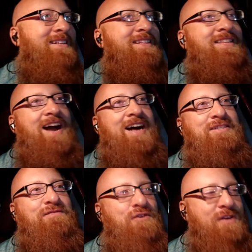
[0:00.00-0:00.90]
The odds
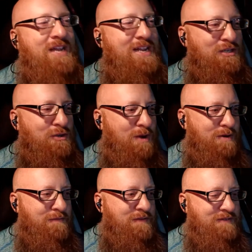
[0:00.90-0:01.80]
of you getting
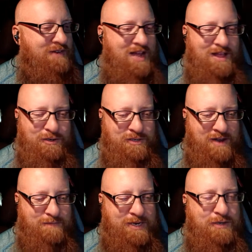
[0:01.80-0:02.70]
$250 out
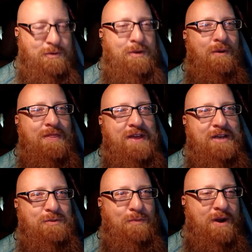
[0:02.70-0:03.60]
of me doing
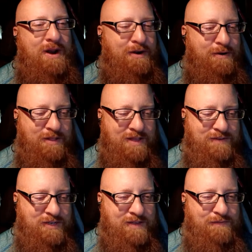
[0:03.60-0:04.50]
1,111
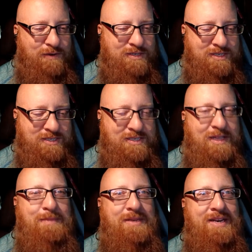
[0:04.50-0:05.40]
deliveries is
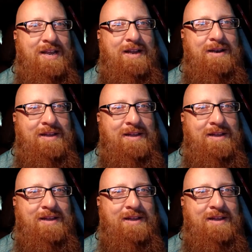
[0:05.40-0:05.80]
slim to none.